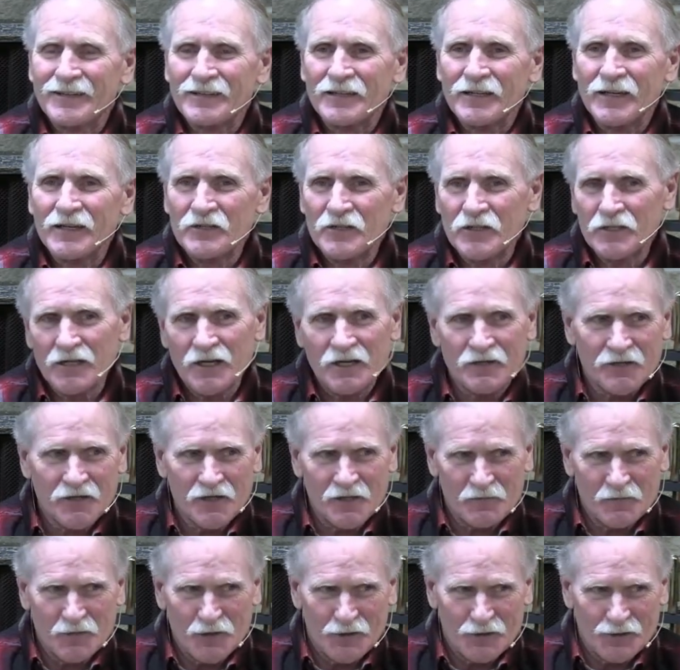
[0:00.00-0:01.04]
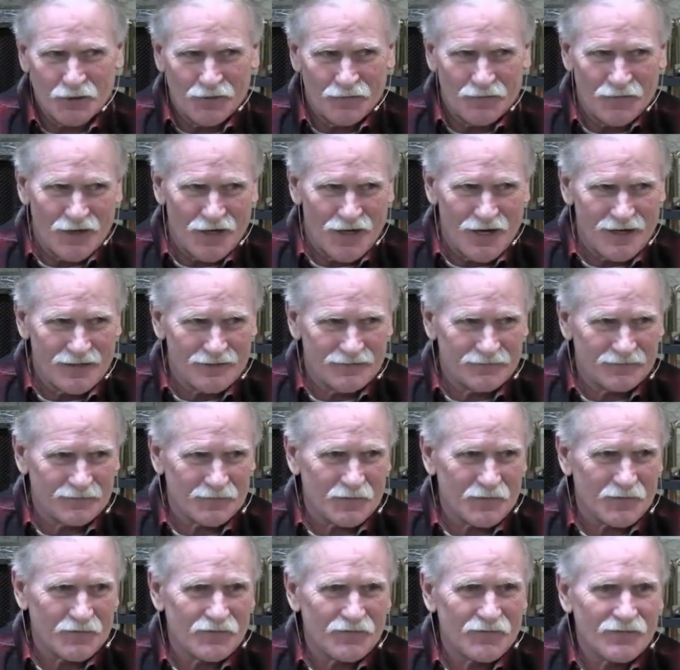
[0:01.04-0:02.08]
And then I thought better of that.
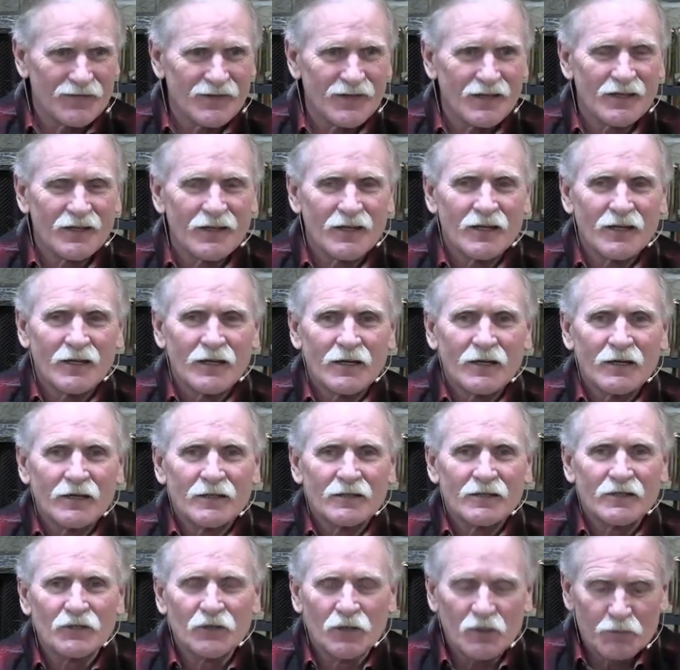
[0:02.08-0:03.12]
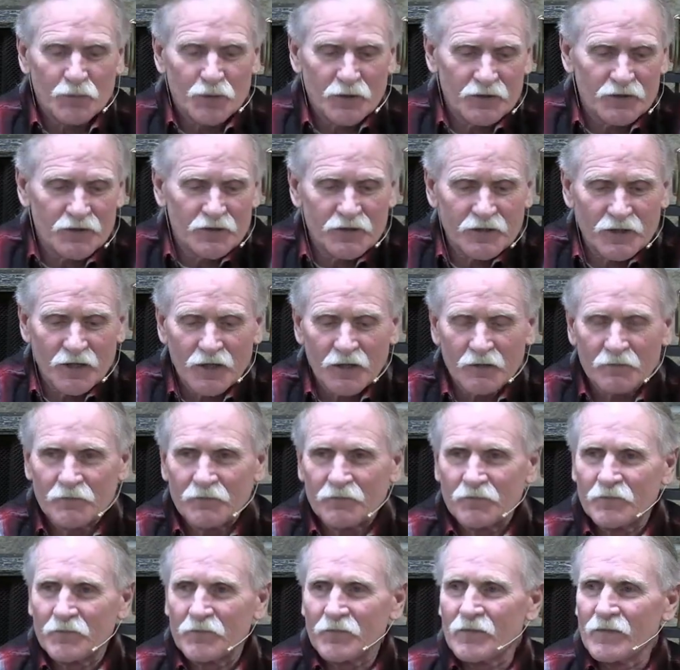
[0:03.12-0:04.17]
So I picked it up
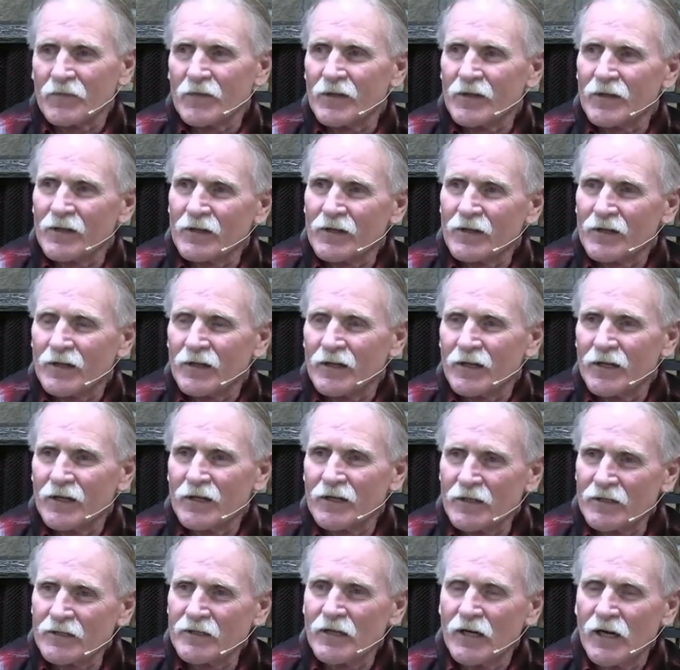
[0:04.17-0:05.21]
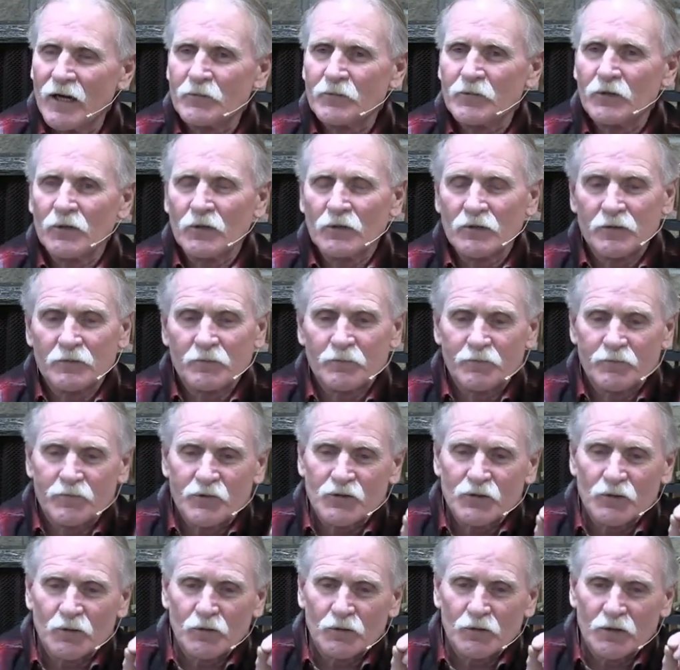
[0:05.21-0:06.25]
and I tapped her on the
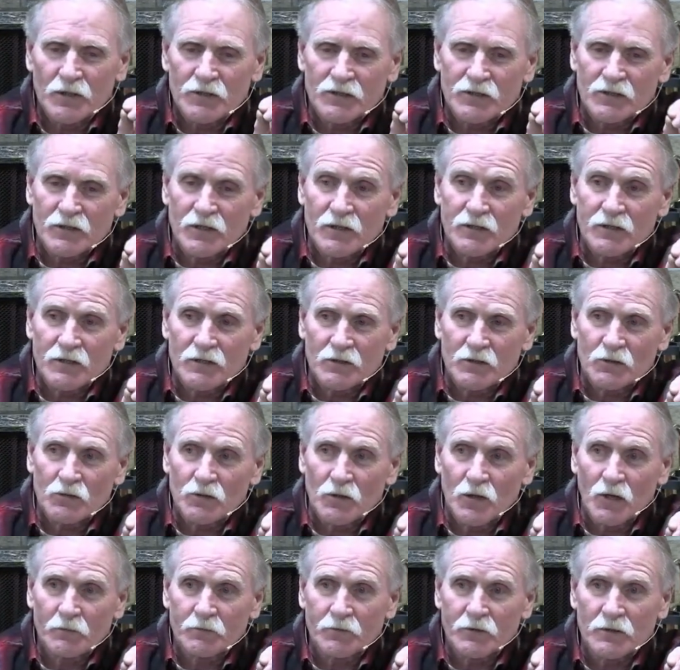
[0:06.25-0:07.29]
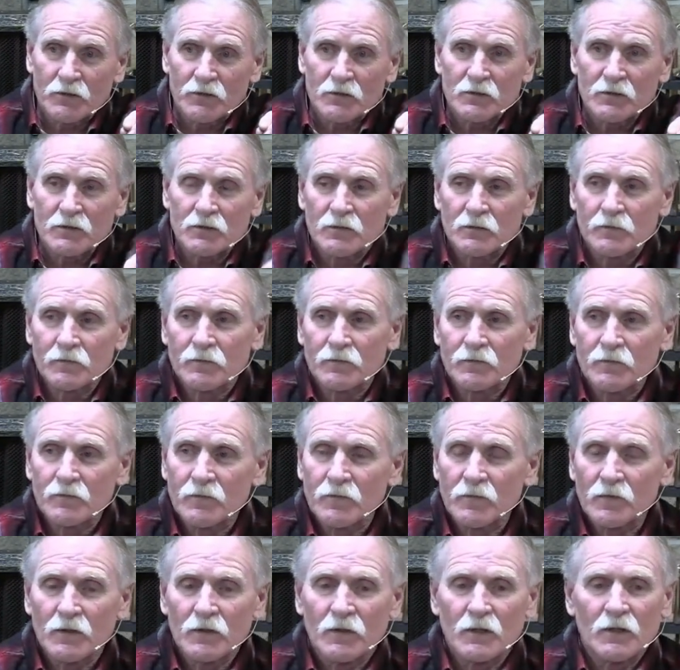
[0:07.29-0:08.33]
shoulder. I said, I think you dropped this.
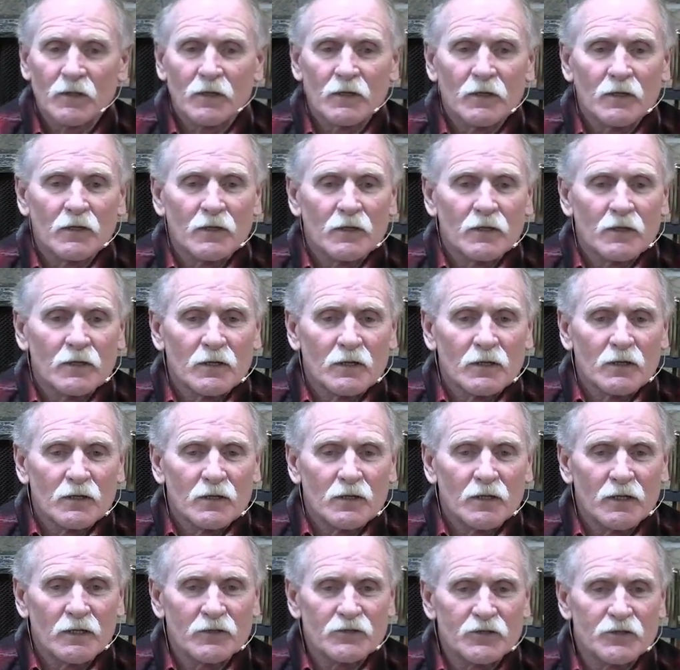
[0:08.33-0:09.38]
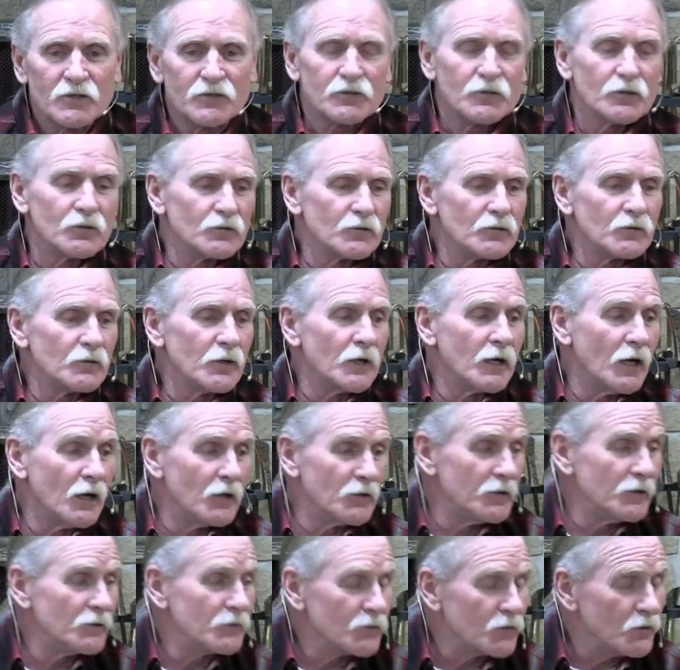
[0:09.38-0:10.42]
And she turned
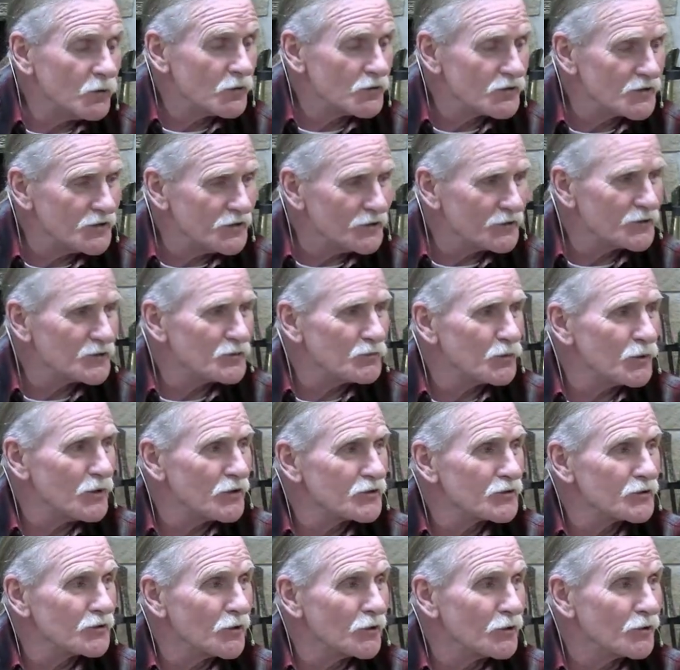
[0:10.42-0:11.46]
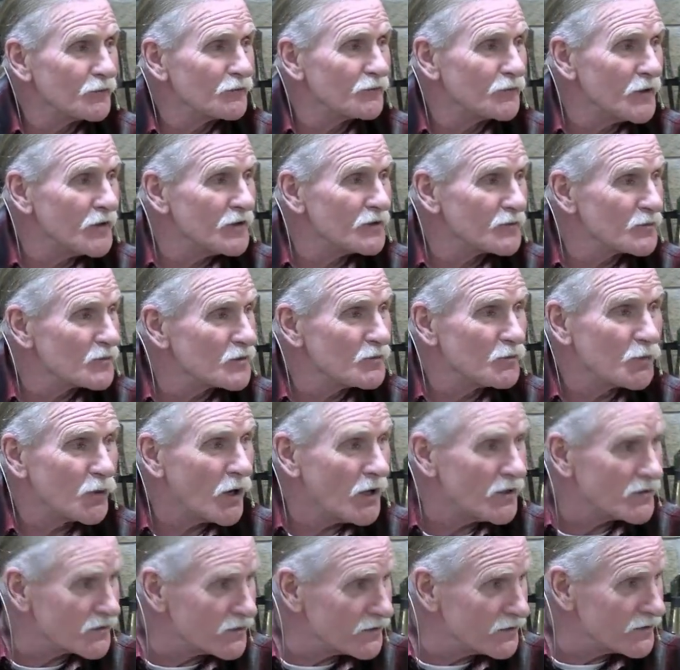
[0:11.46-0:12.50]
around, and of course the expression on her face was
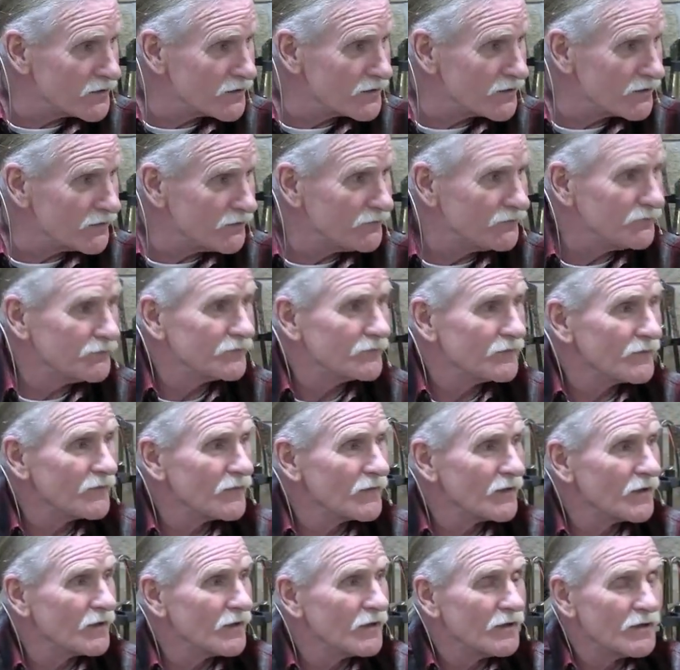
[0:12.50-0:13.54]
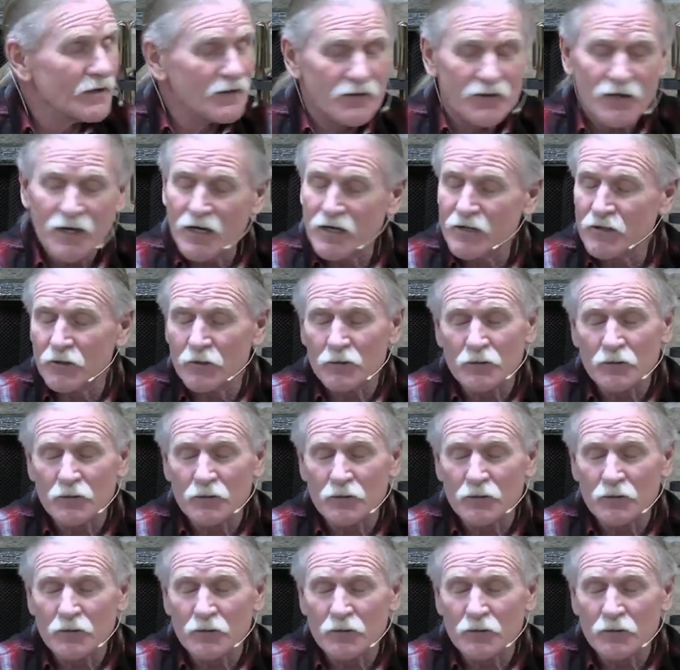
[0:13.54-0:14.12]
priceless. Thank you